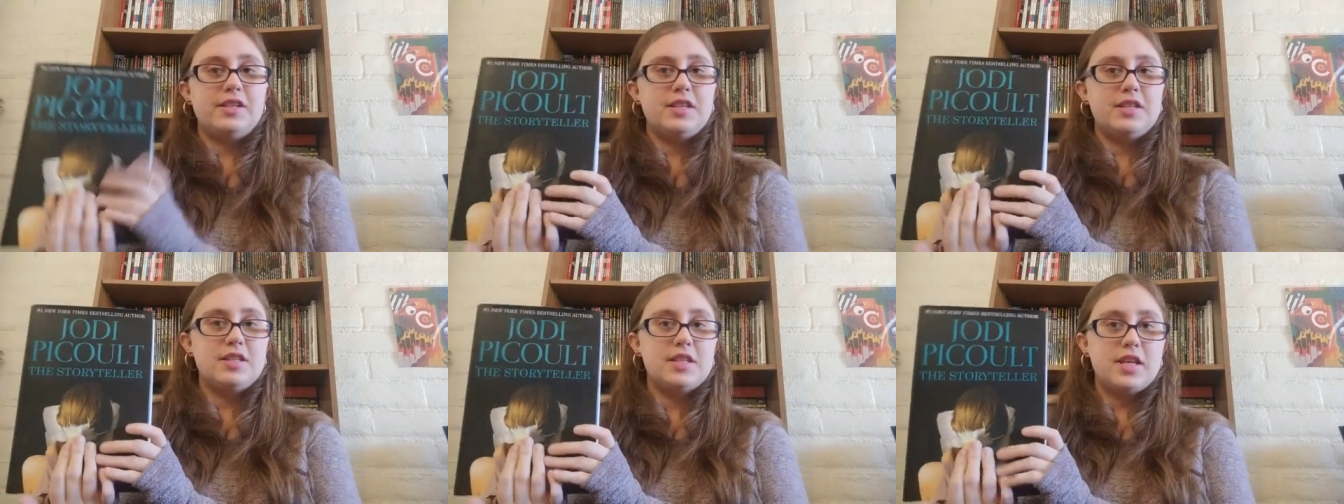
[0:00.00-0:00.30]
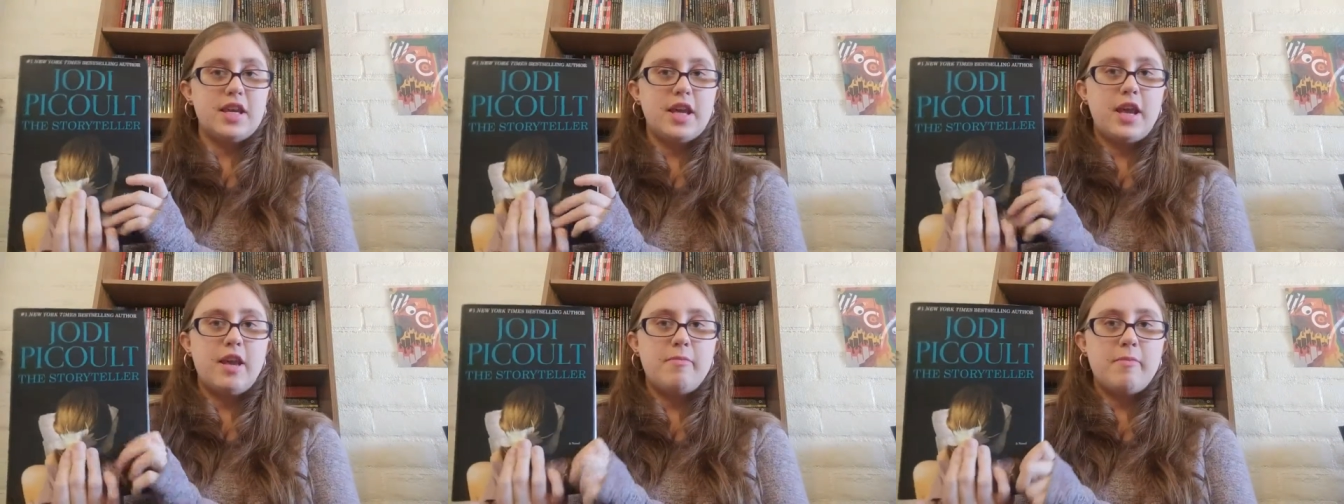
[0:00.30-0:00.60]
since
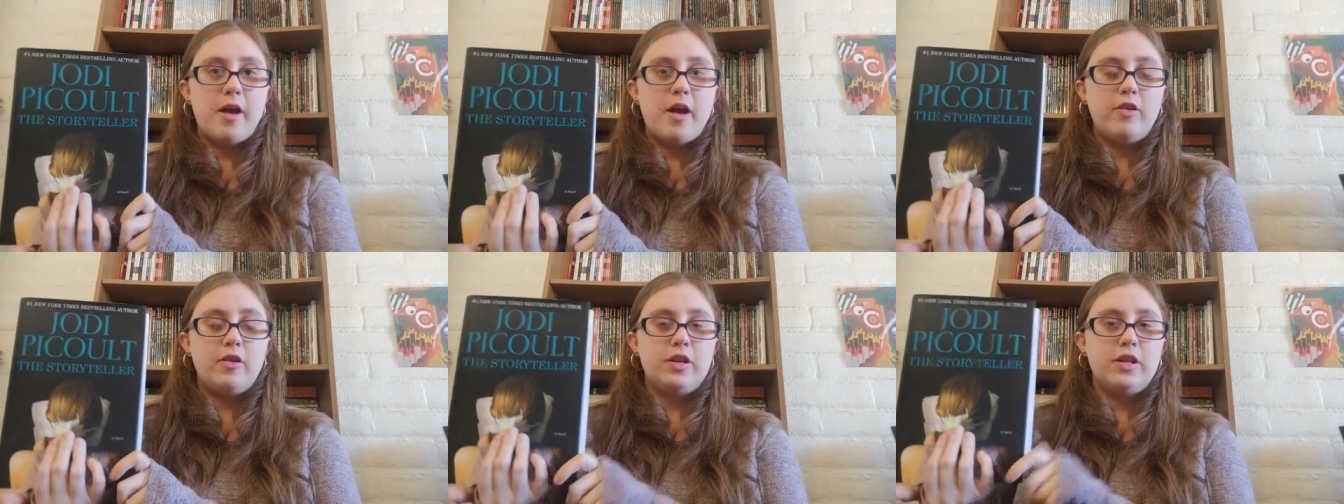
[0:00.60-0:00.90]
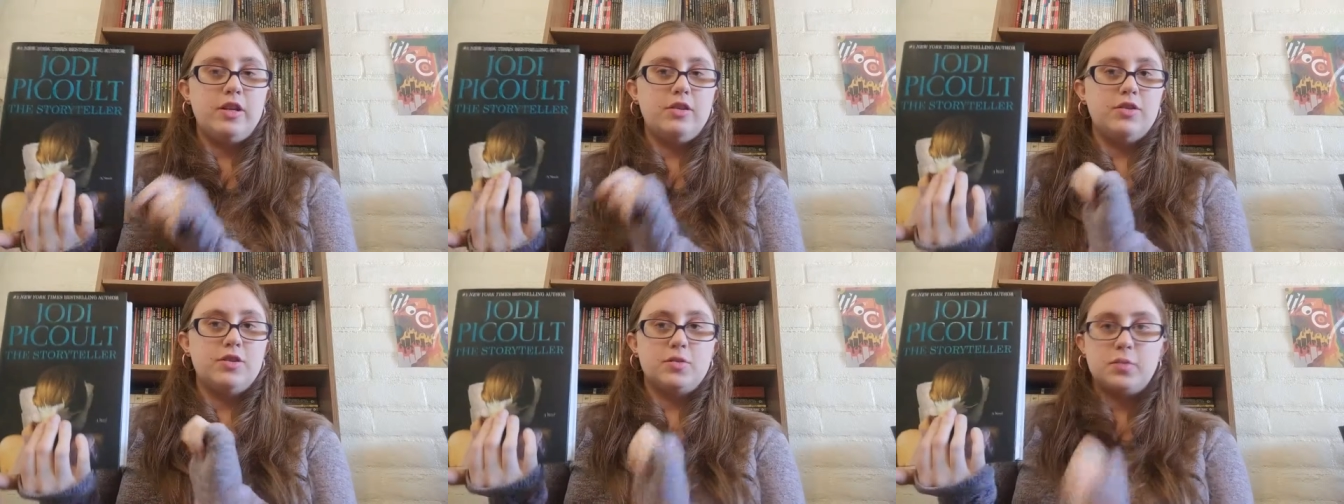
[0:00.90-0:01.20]
it came out
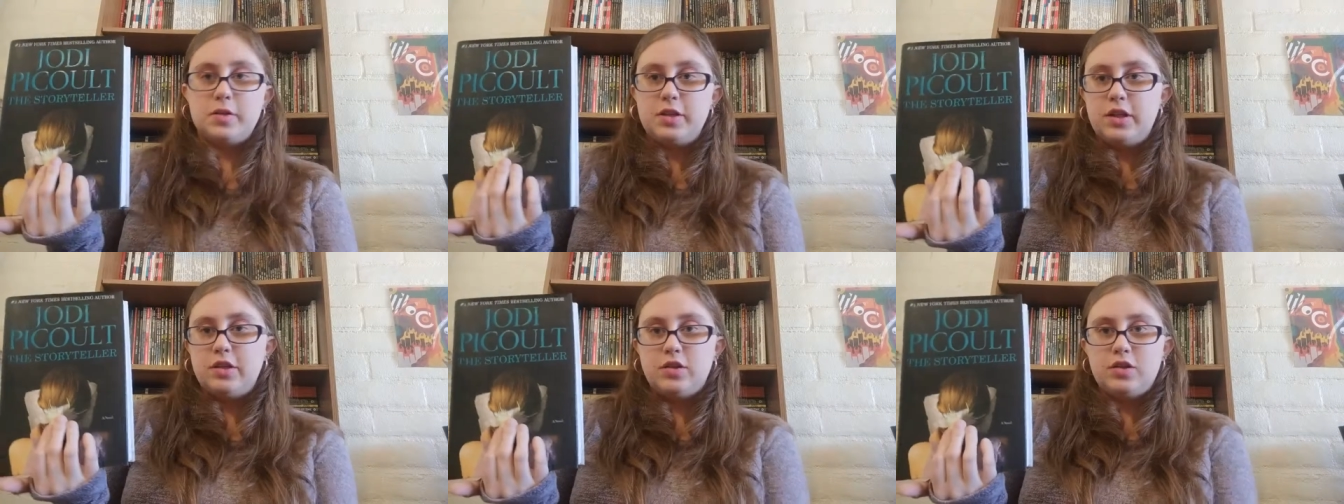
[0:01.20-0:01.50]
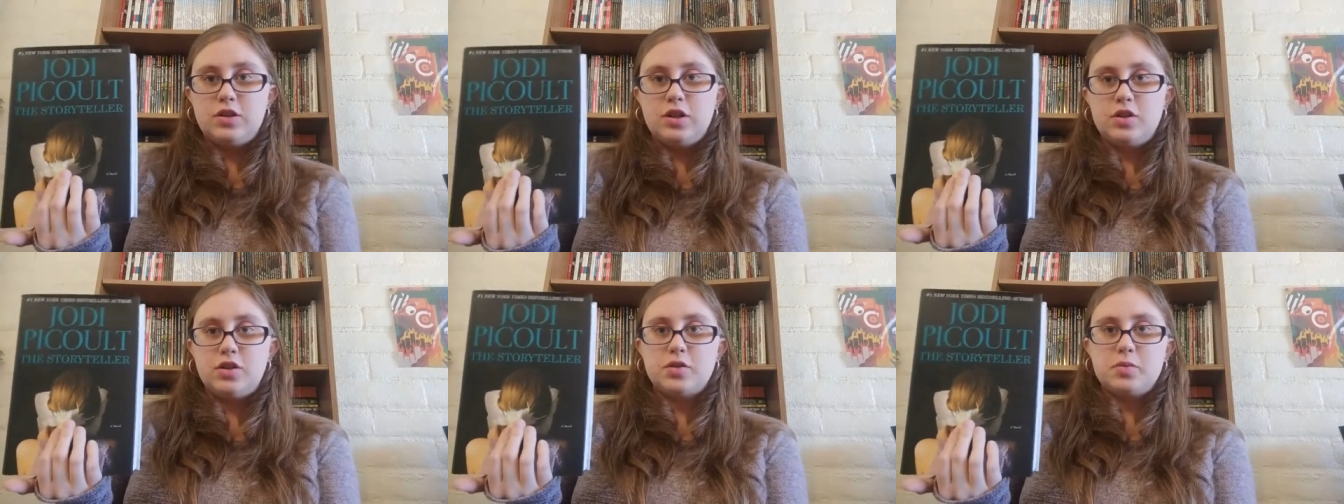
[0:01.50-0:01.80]
in either
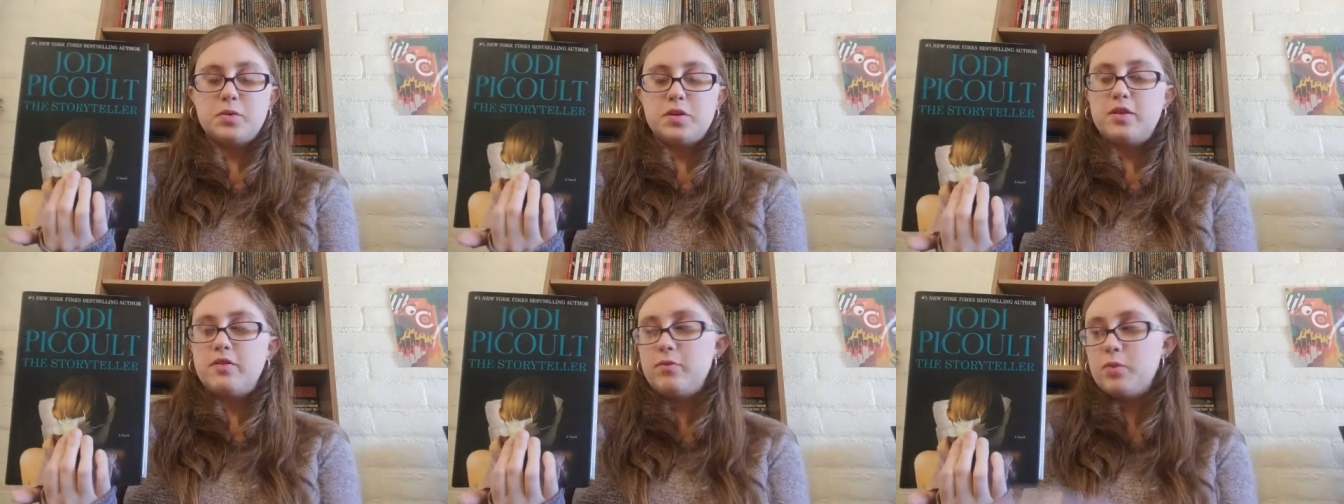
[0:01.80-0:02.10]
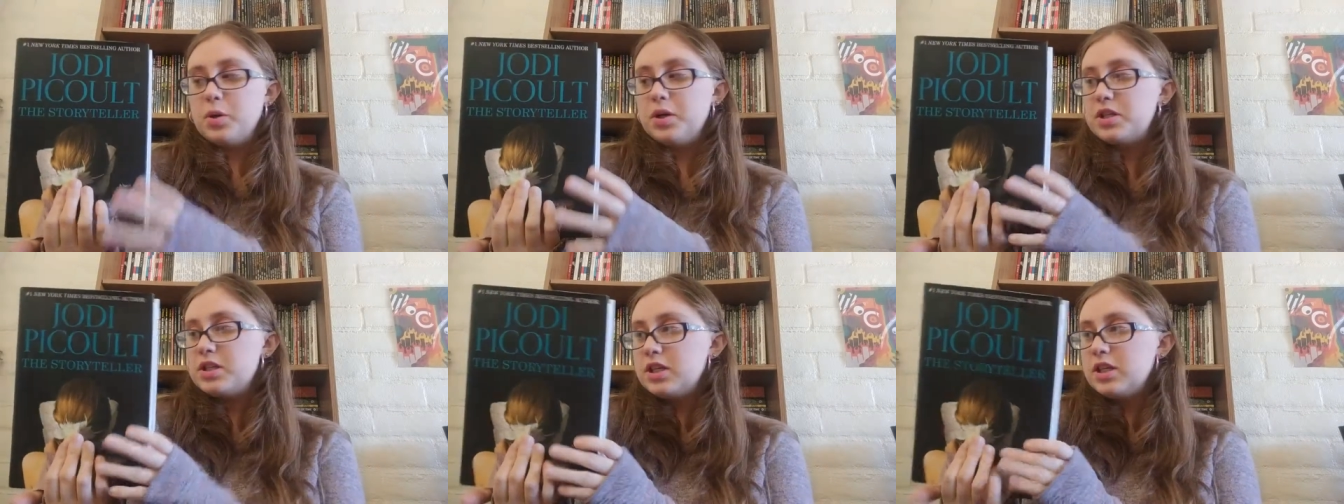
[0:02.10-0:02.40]
2013 or
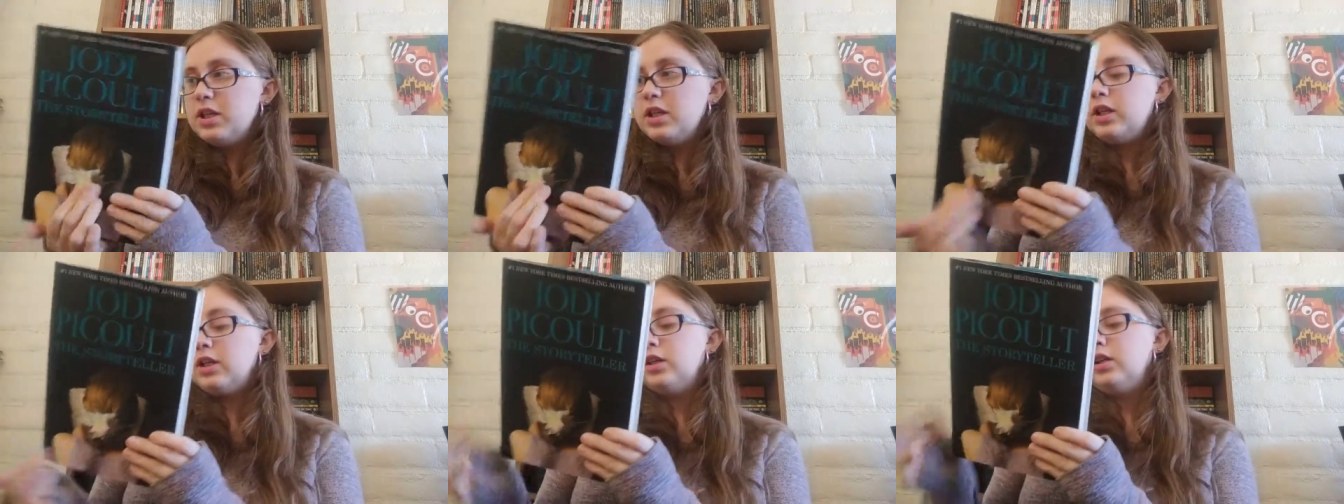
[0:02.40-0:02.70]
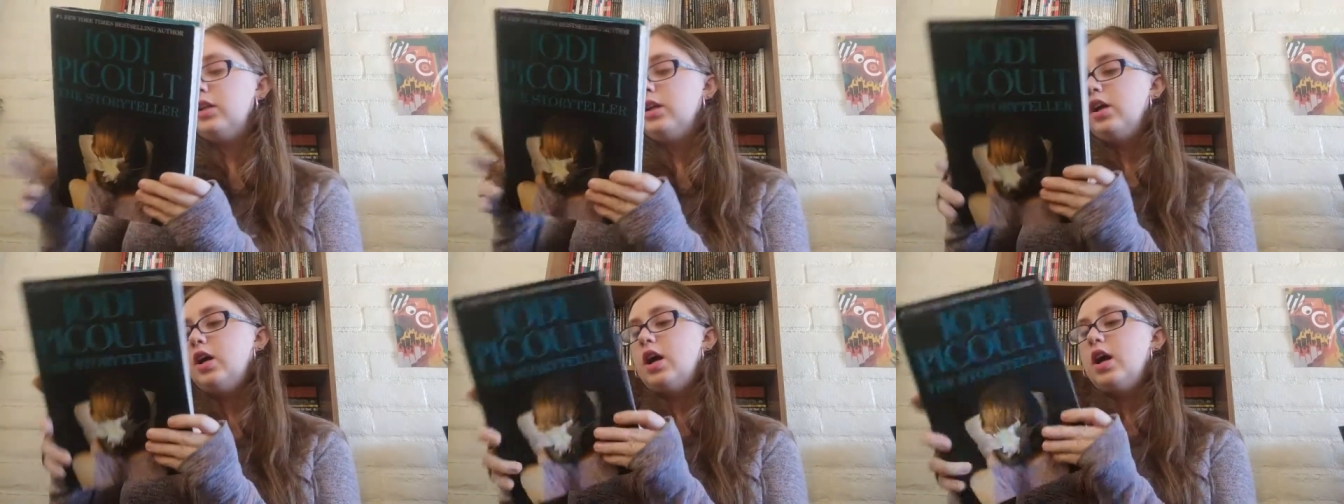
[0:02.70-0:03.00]

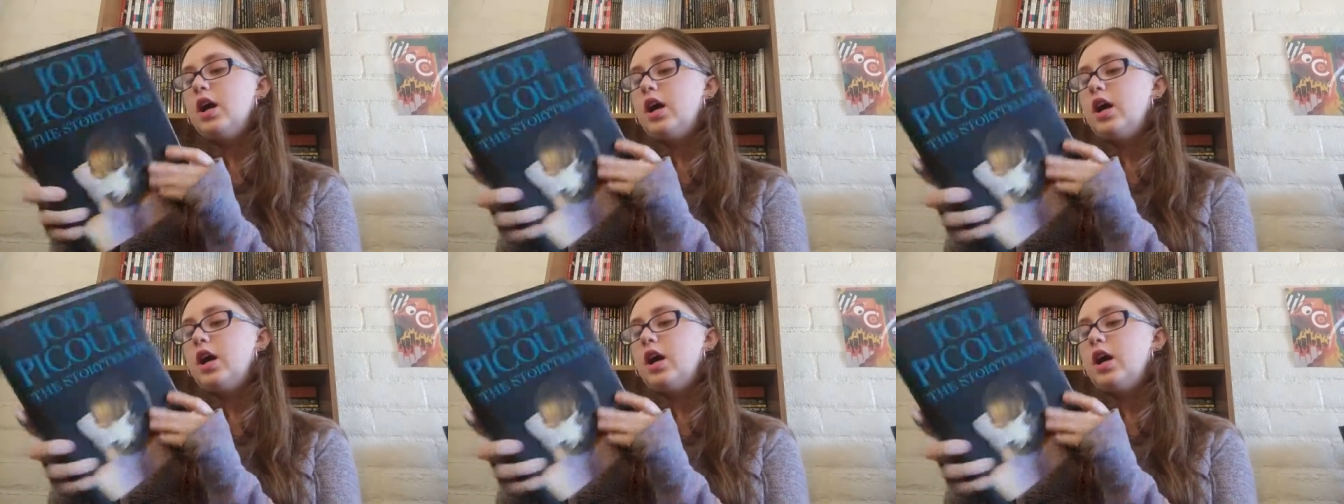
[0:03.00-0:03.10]
2014.